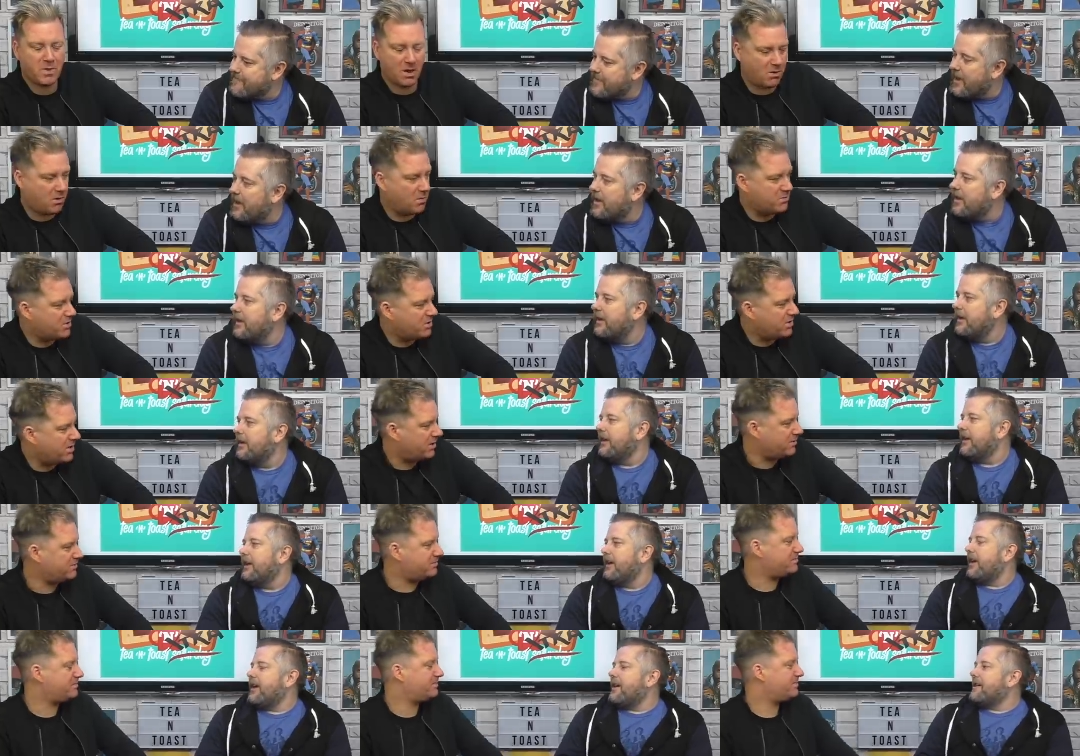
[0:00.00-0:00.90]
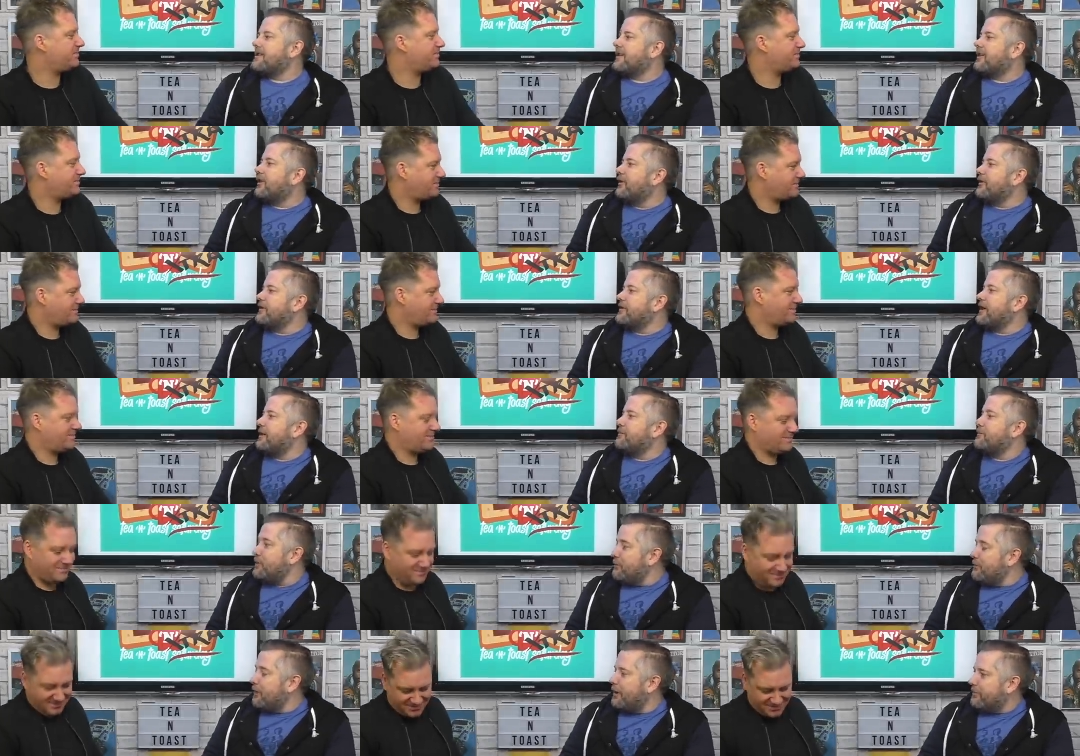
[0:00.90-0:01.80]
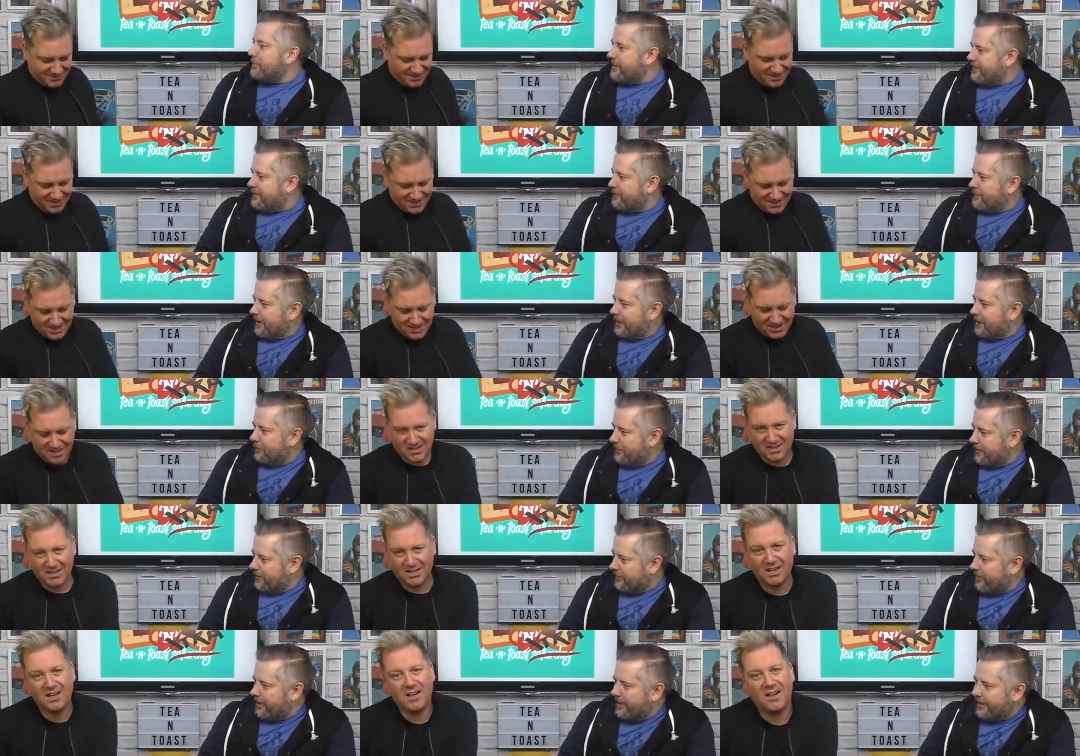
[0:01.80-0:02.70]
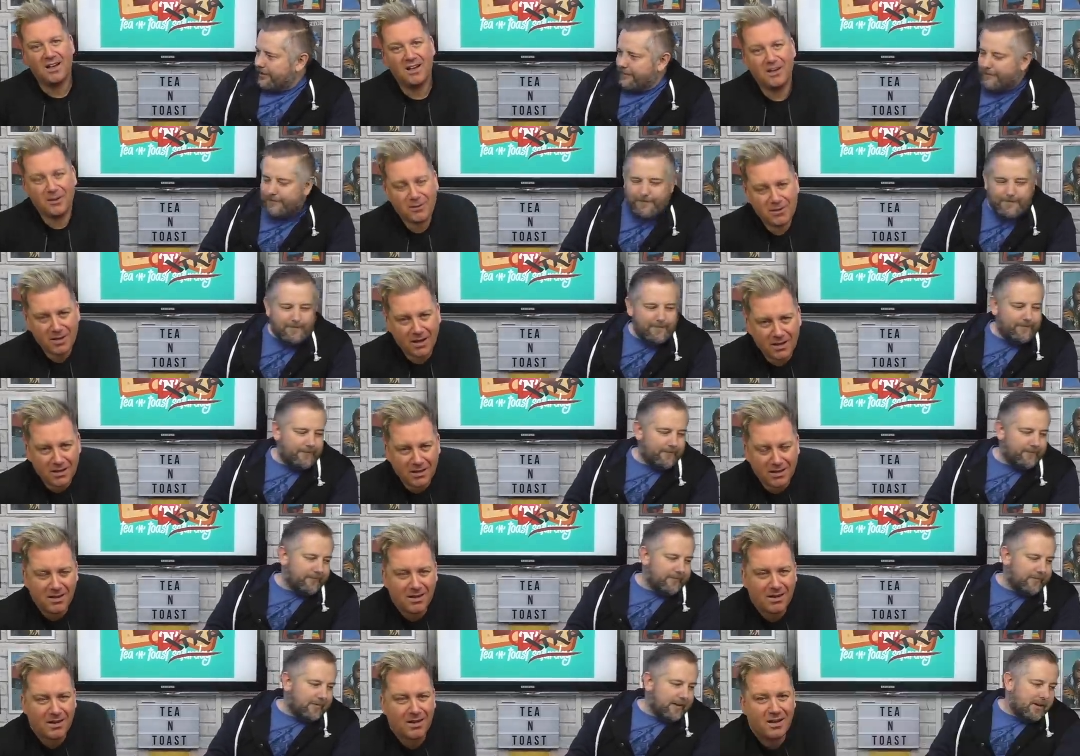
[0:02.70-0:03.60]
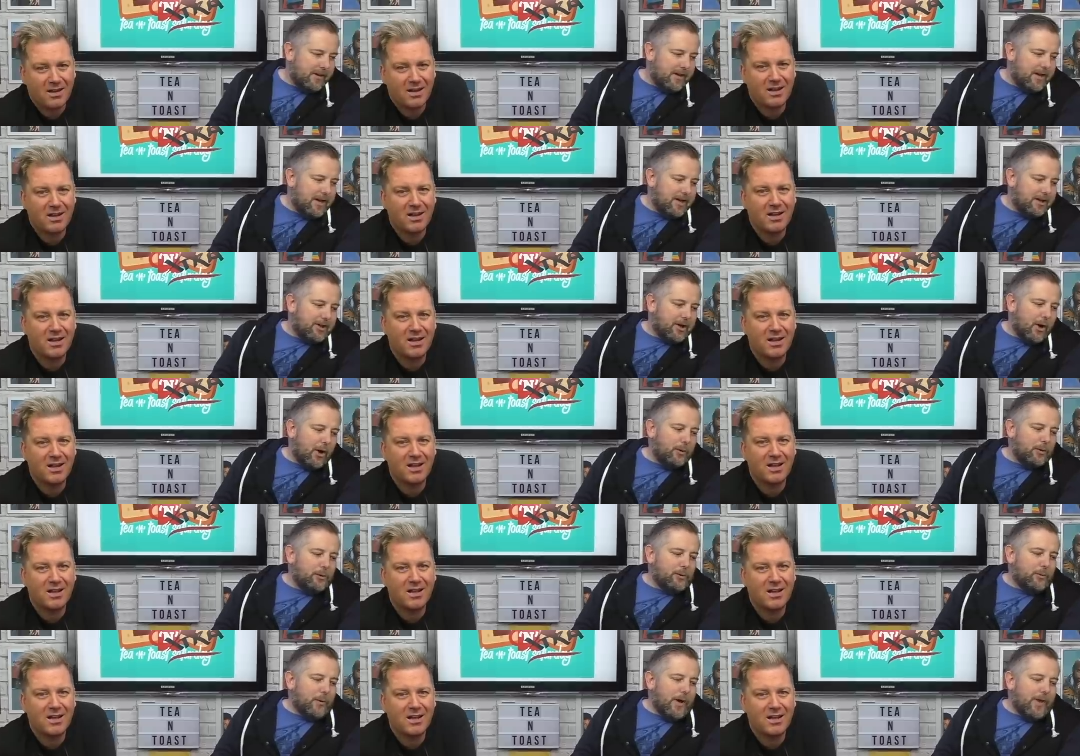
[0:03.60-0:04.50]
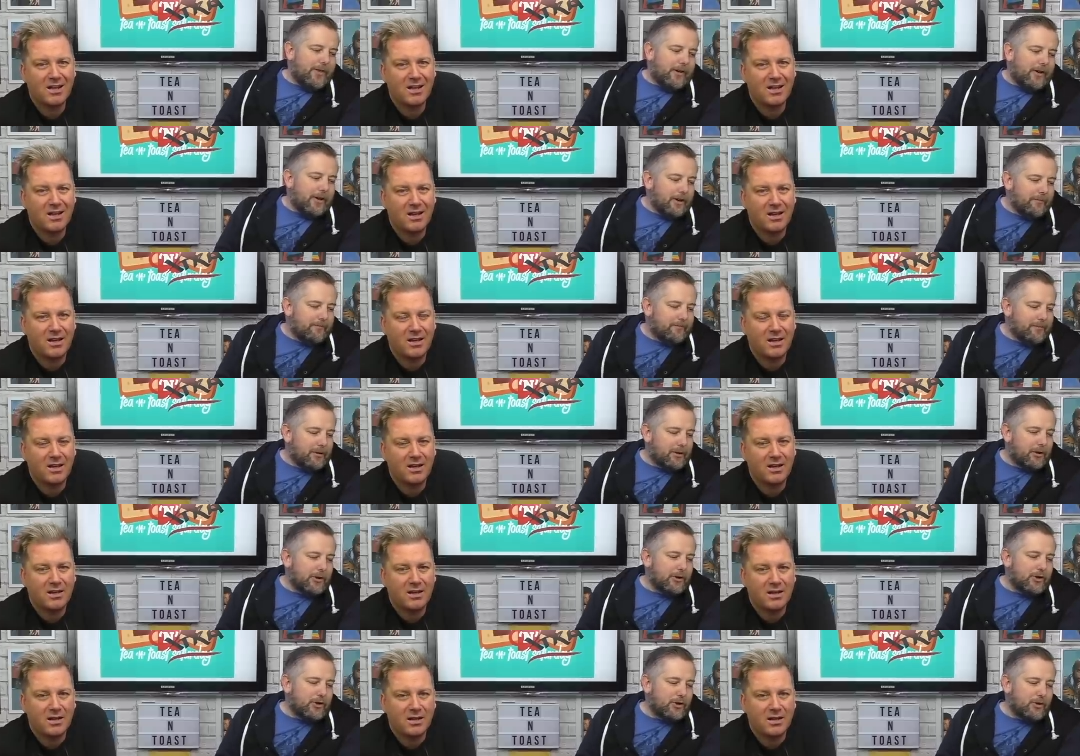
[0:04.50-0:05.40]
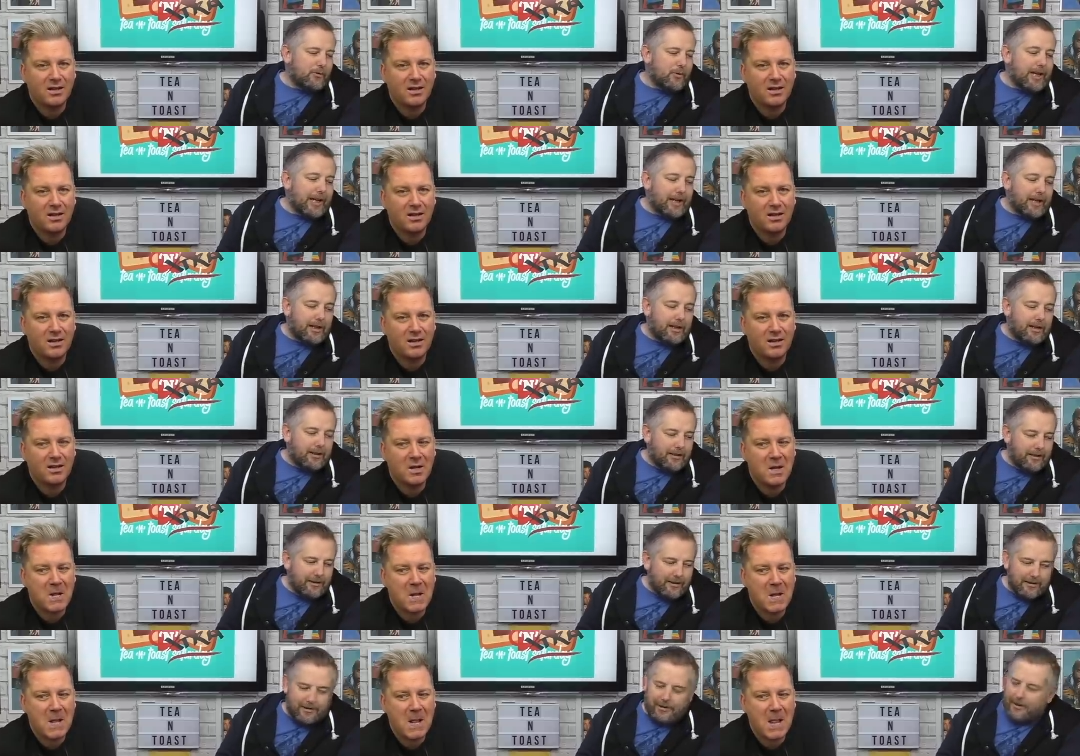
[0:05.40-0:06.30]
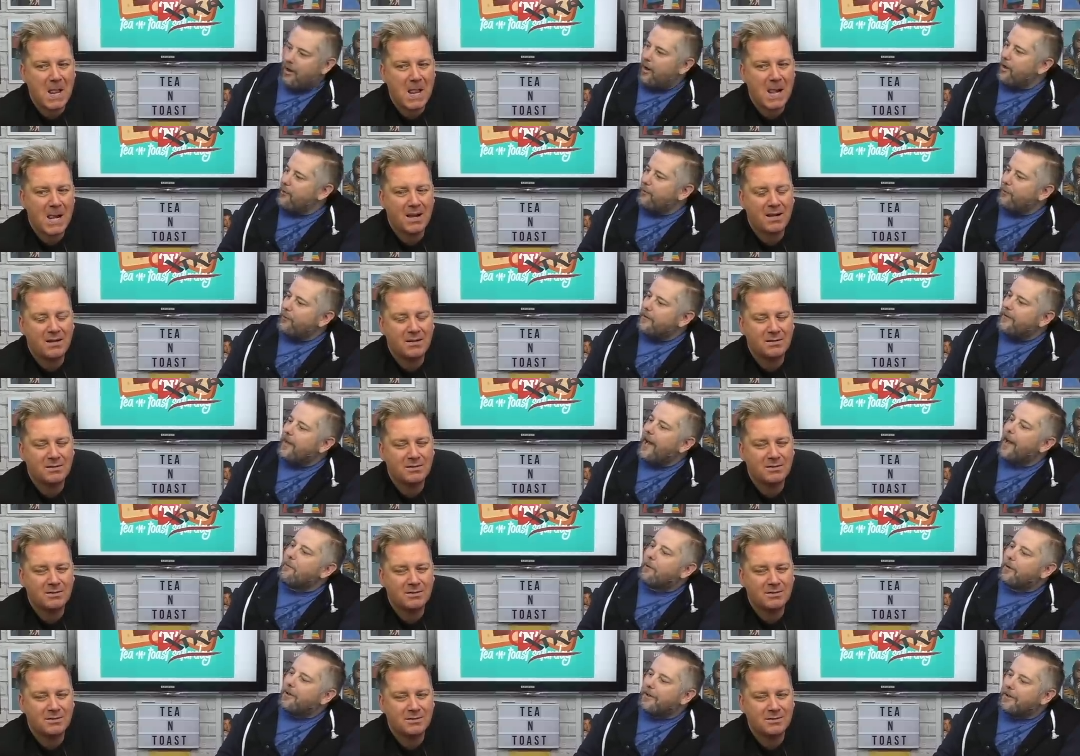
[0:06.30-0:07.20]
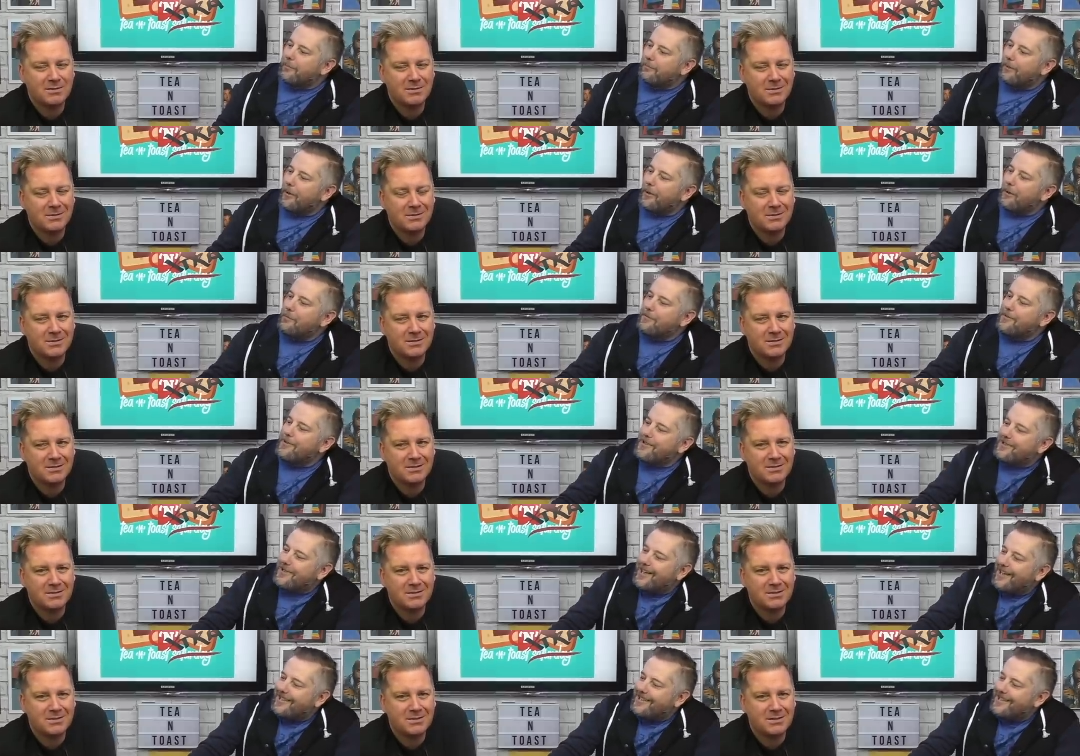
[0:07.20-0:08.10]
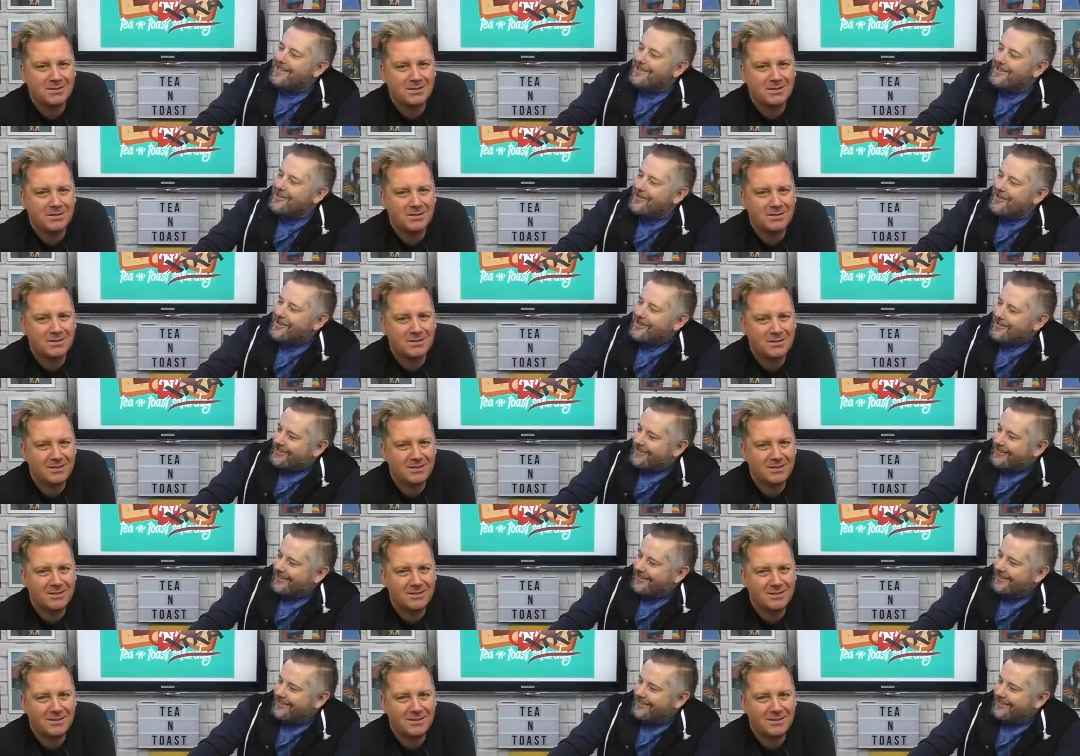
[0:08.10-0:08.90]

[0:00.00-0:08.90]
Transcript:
Speaker 1: Oh, I'm done there. Here's a concept you might be familiar with, Greg. Okay. Cold weather can shrink the Eiffel Tower by up to six inches.